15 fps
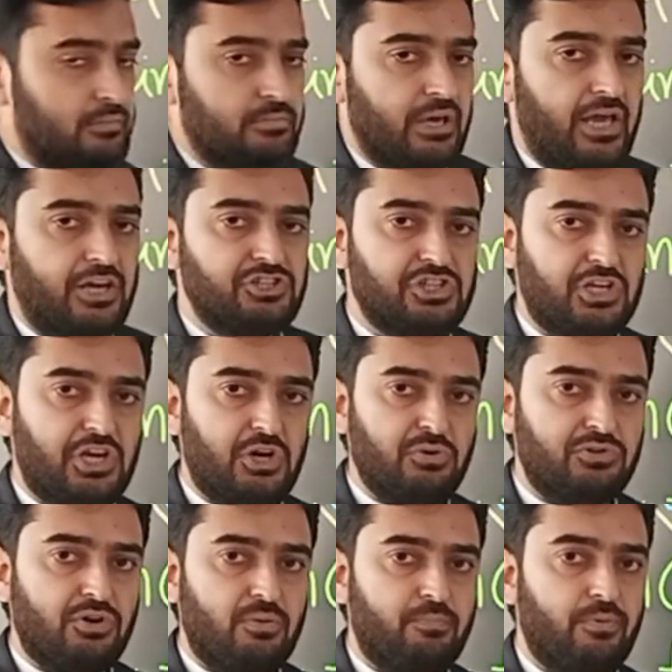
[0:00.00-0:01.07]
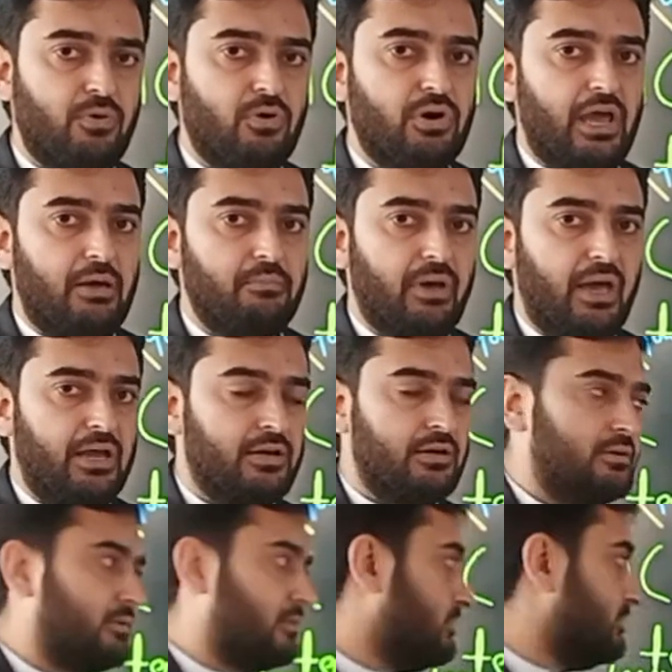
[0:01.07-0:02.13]
execute your program,
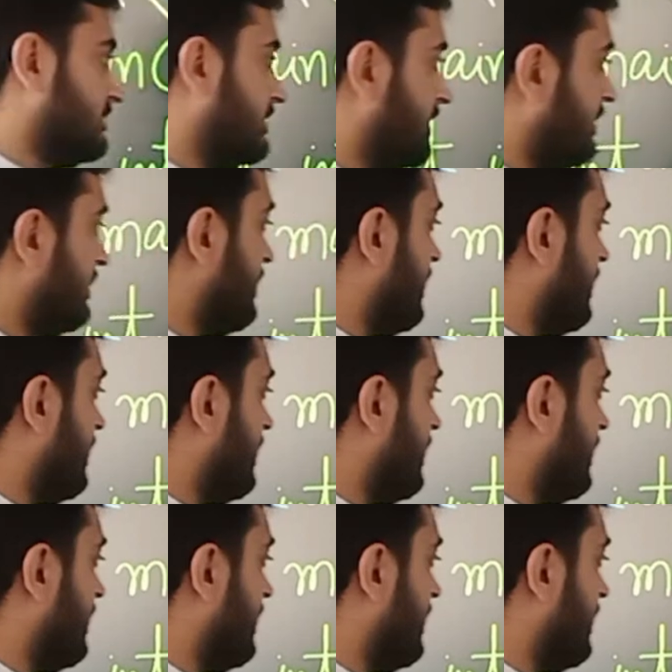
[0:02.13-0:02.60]
and the